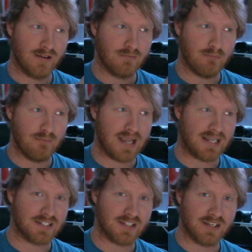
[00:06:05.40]
make
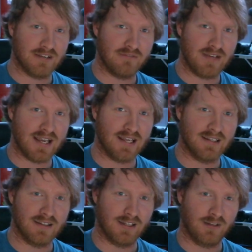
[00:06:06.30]
it to the event
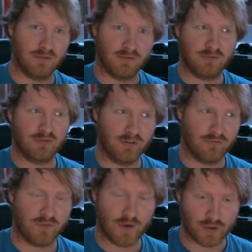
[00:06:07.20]
and
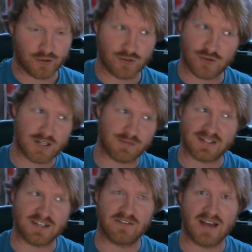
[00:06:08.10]
further stress
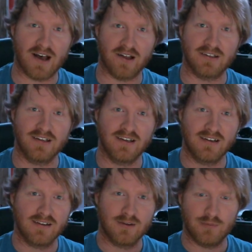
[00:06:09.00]
myself out
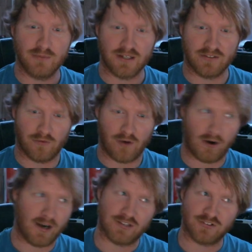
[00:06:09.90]
because i have
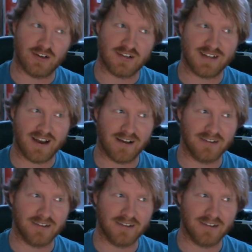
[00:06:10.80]
already stressed out